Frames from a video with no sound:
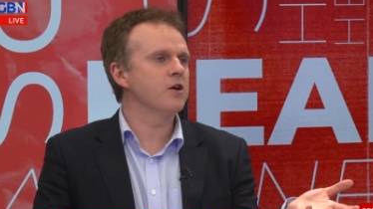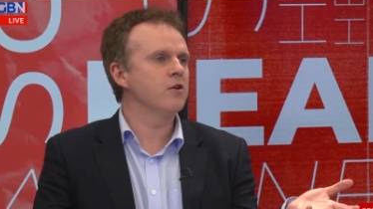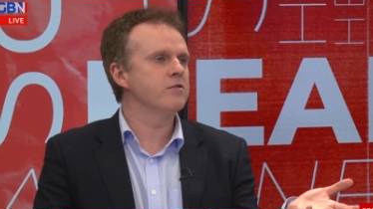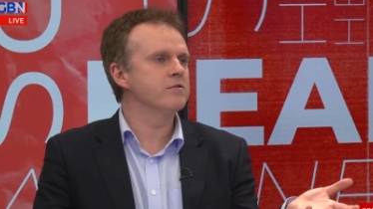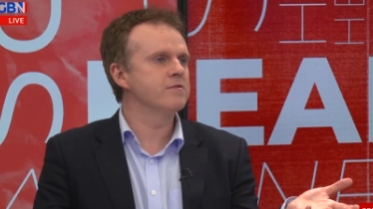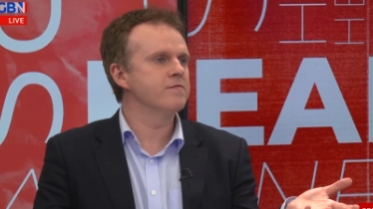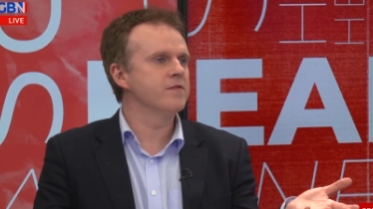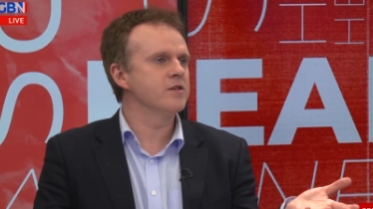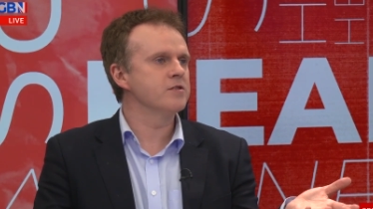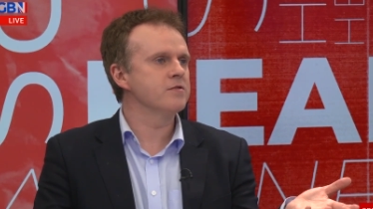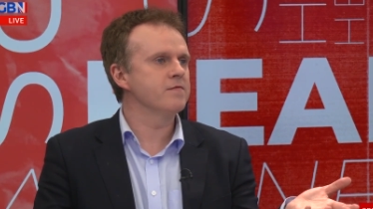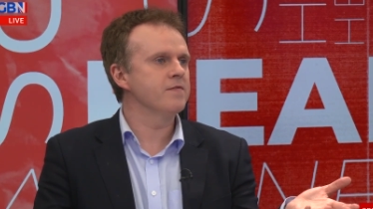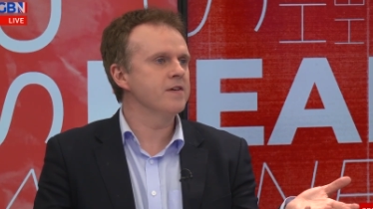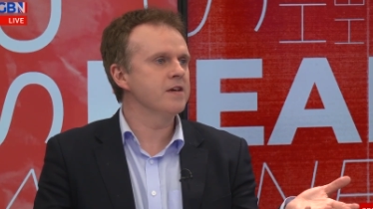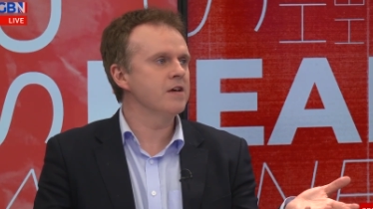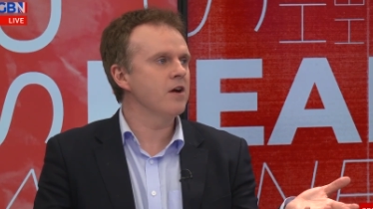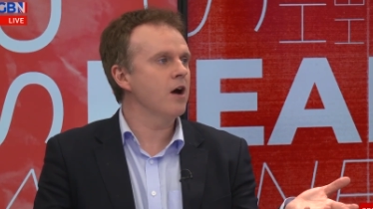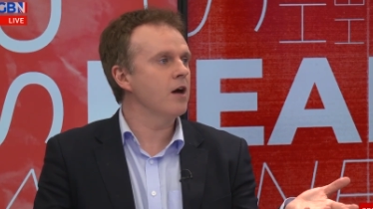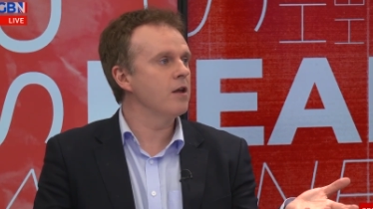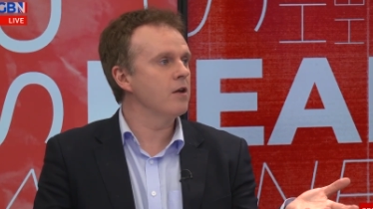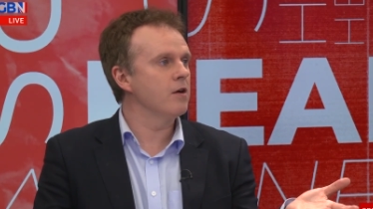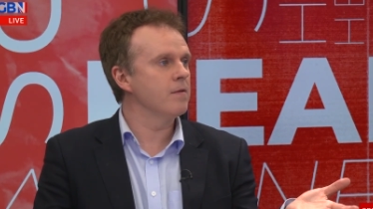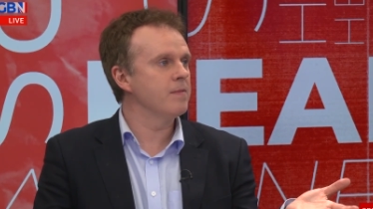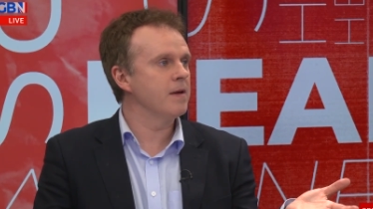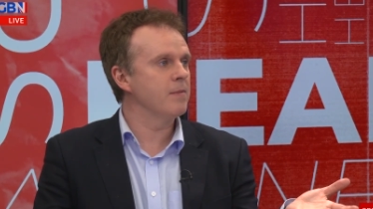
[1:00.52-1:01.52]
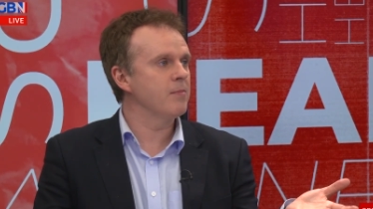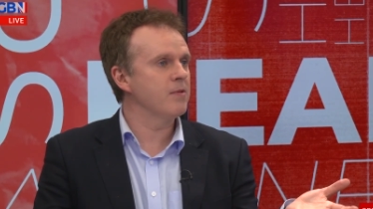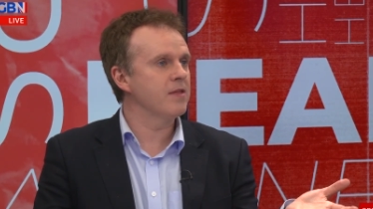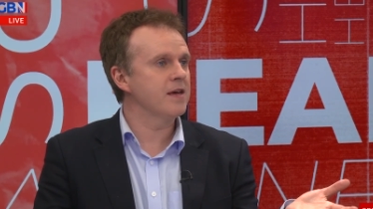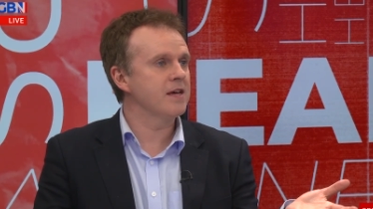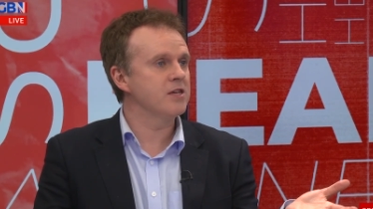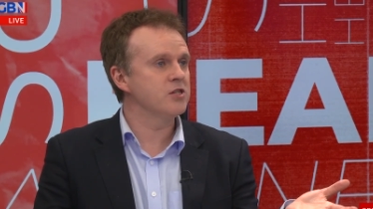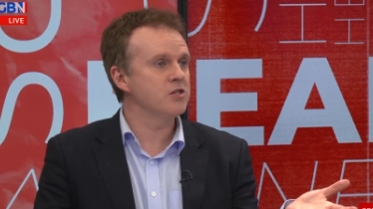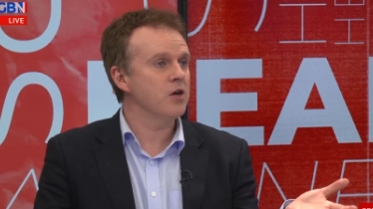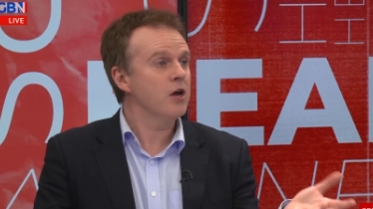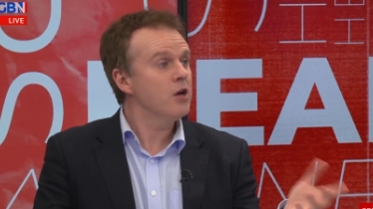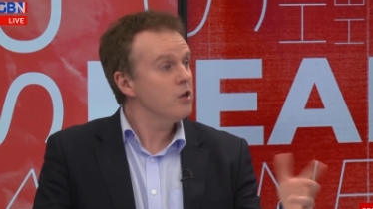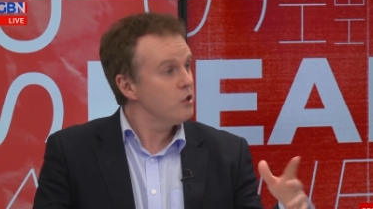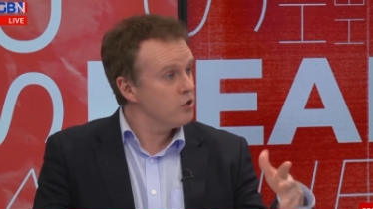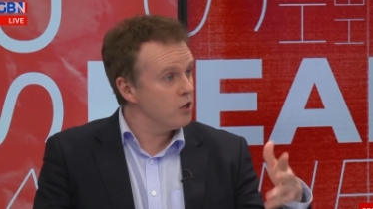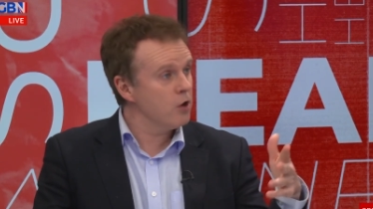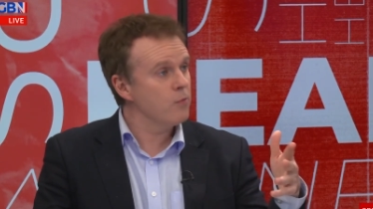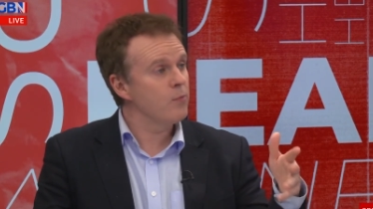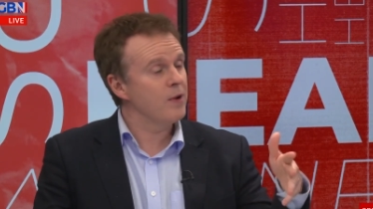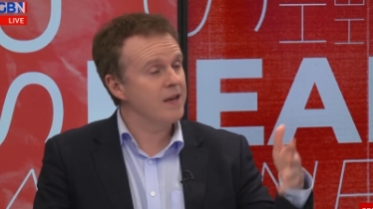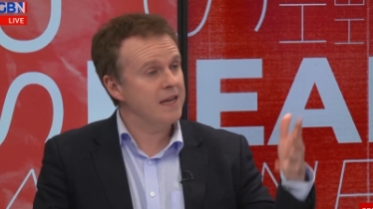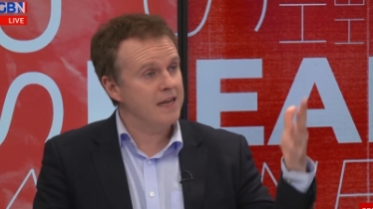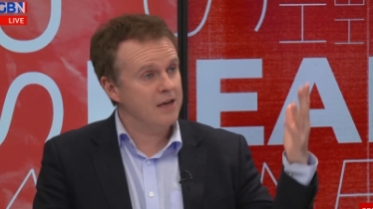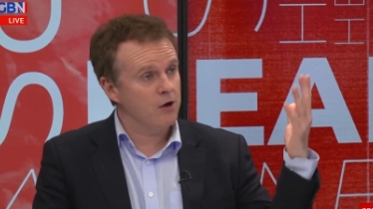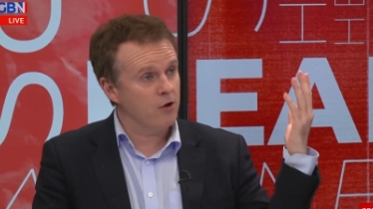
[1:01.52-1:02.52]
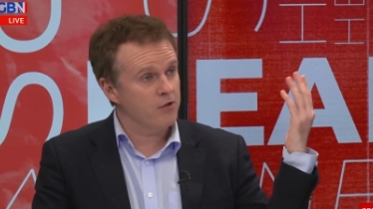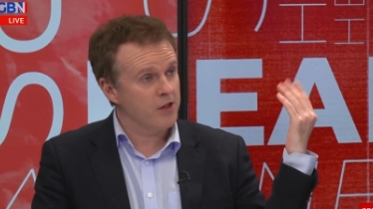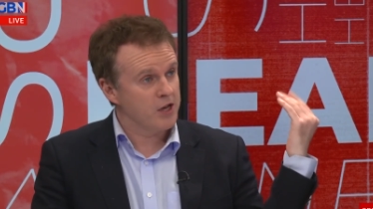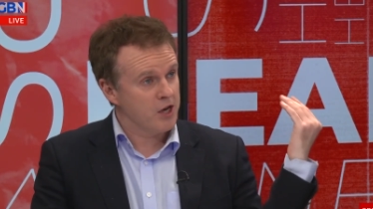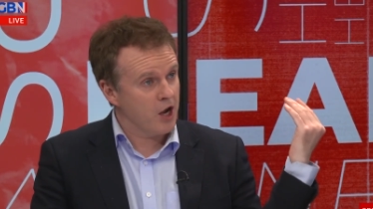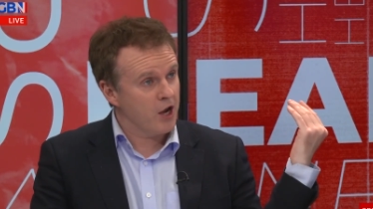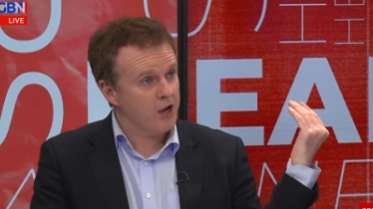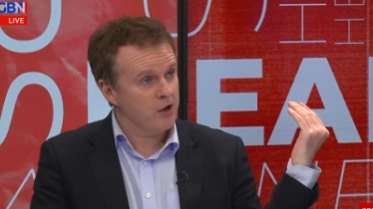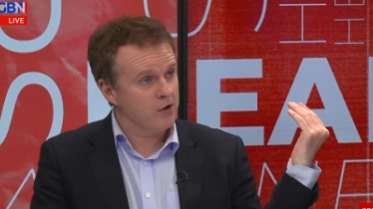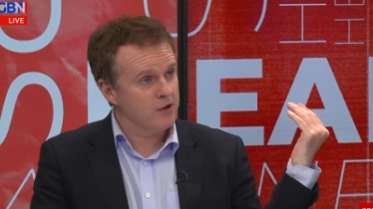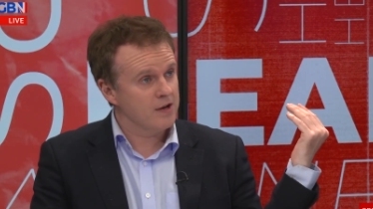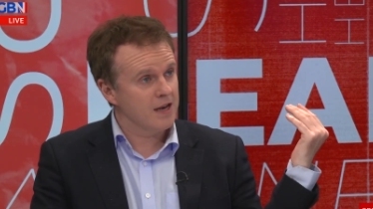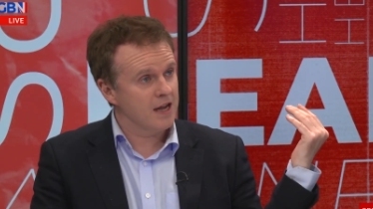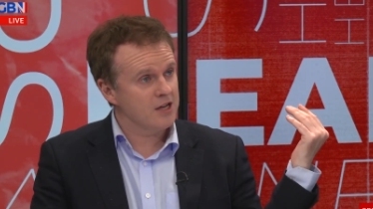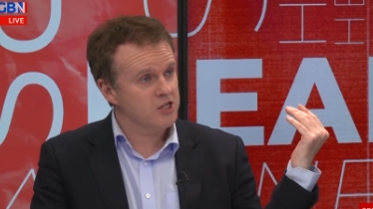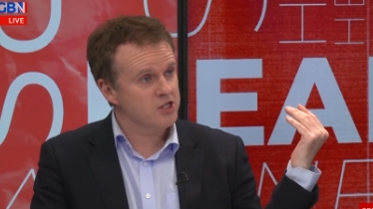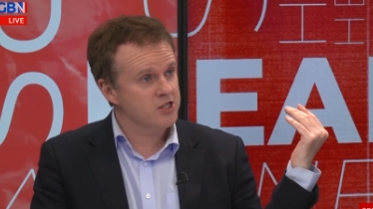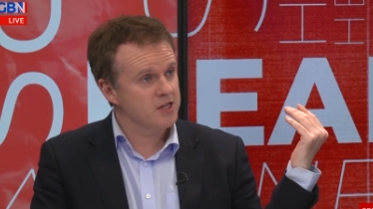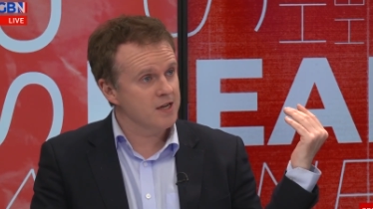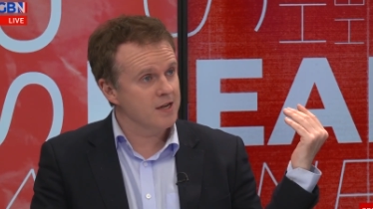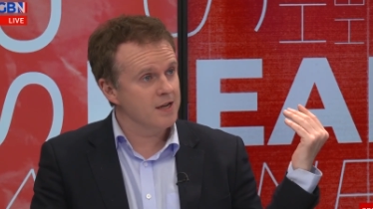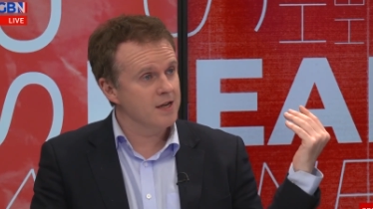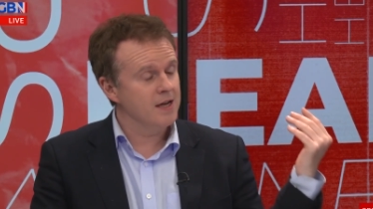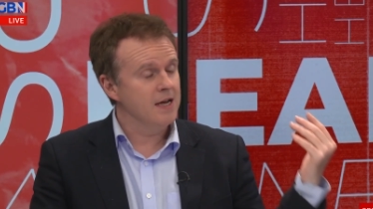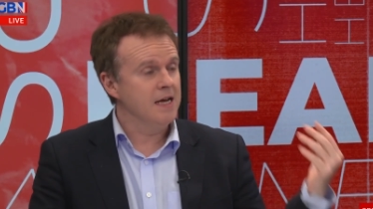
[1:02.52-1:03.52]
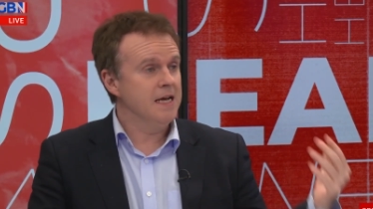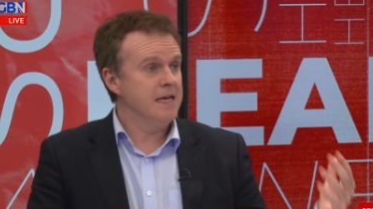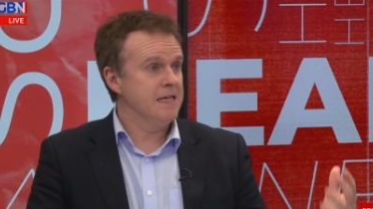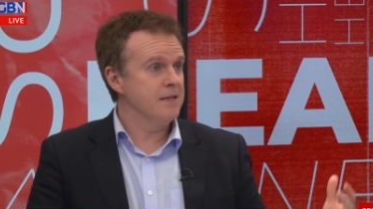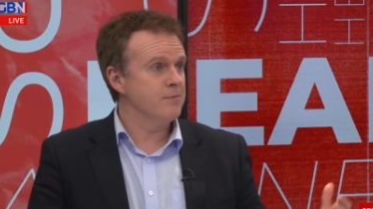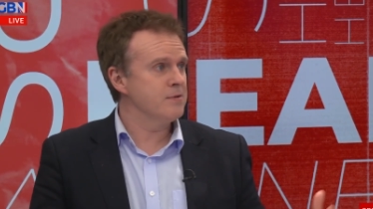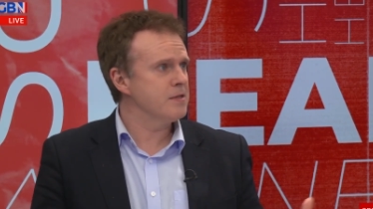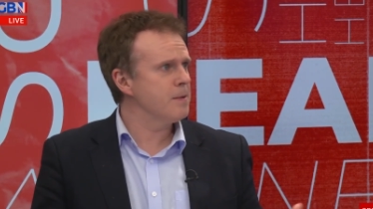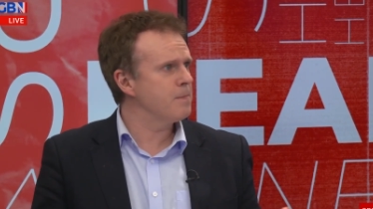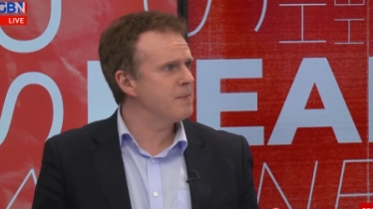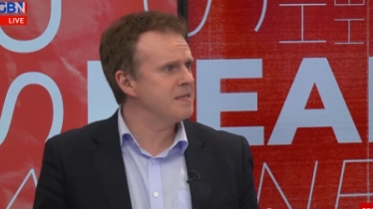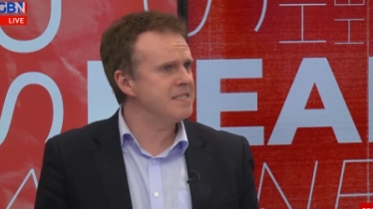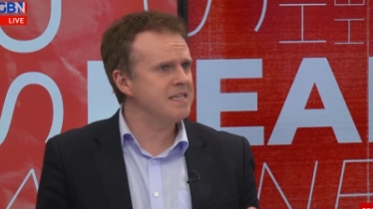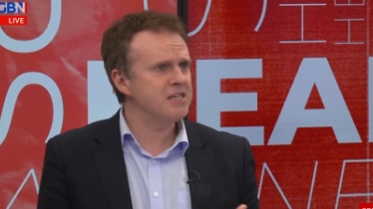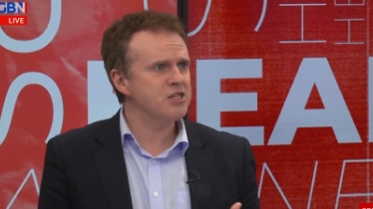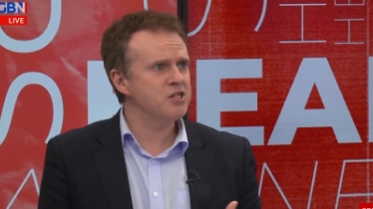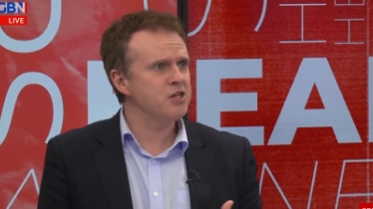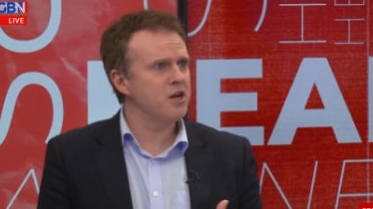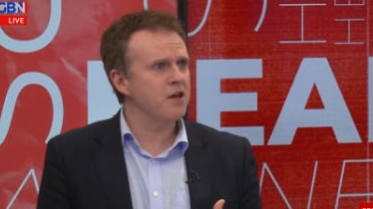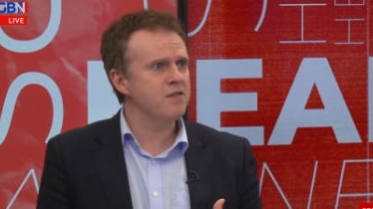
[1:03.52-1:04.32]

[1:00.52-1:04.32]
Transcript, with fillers: controversial figure. A lot of people think he should. You know, when he got the knighthood last year, there was a petition.